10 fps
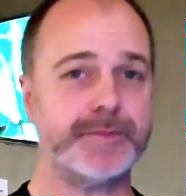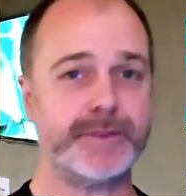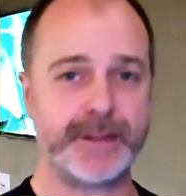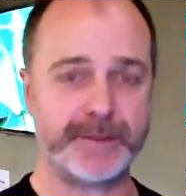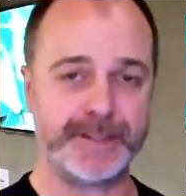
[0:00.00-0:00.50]

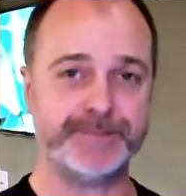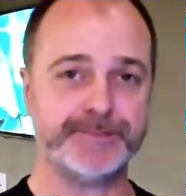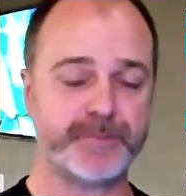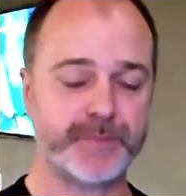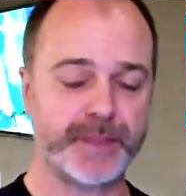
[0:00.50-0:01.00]
prohibited.
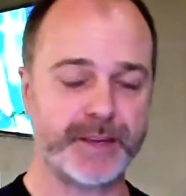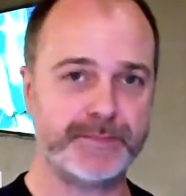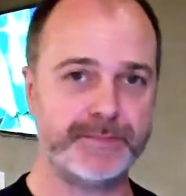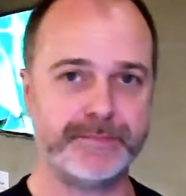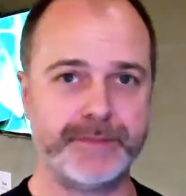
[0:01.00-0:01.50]

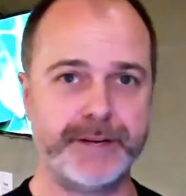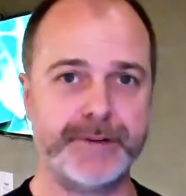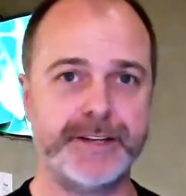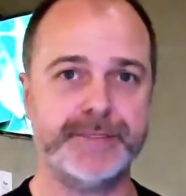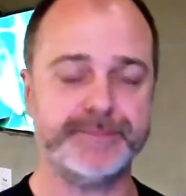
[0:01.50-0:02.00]

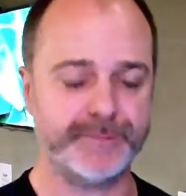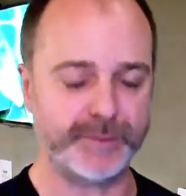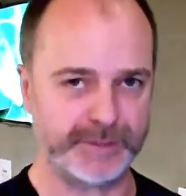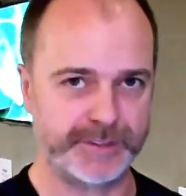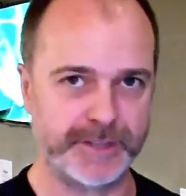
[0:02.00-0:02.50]
Period.
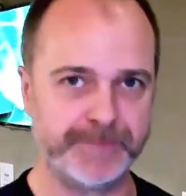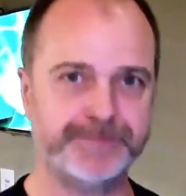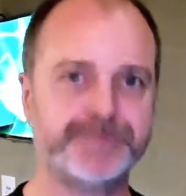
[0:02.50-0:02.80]
Full stop.